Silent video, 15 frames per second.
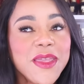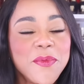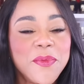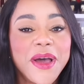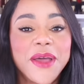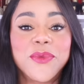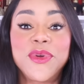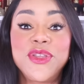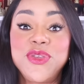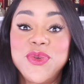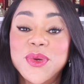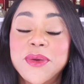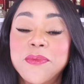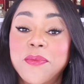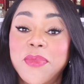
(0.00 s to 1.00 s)
But when you
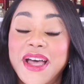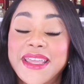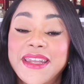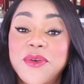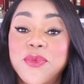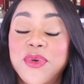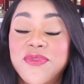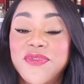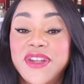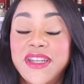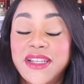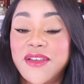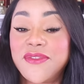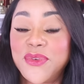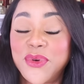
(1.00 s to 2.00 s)
combine it with
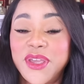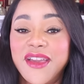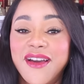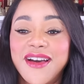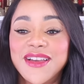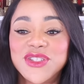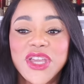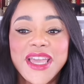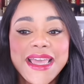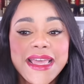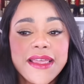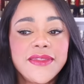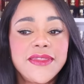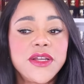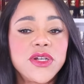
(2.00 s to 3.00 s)
Vanilla Voyage,
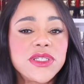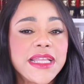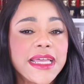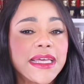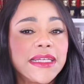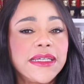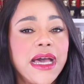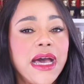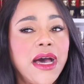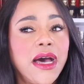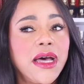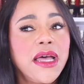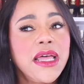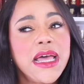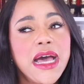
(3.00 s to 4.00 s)
there's like
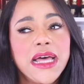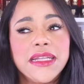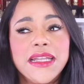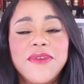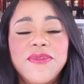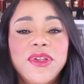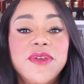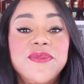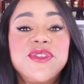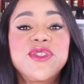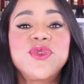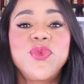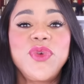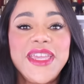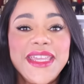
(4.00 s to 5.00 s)
a level of
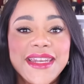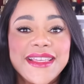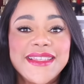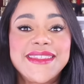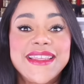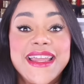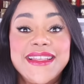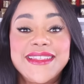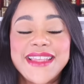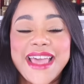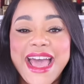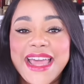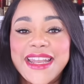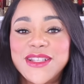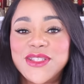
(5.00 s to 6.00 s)
sweetness that is
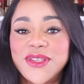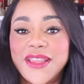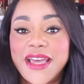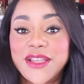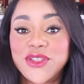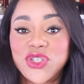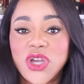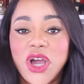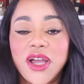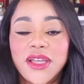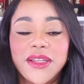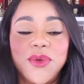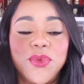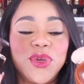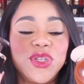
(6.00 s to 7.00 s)
added to that
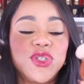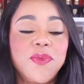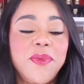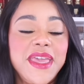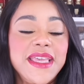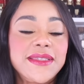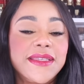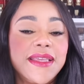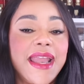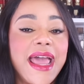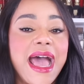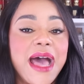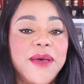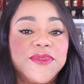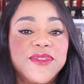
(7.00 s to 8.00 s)
chocolate, which makes it
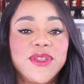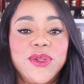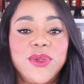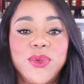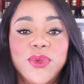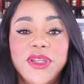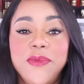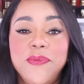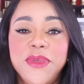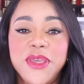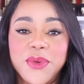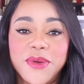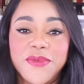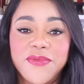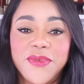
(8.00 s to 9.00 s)
absolutely
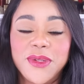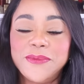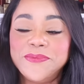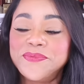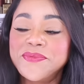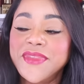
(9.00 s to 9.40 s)
beautiful.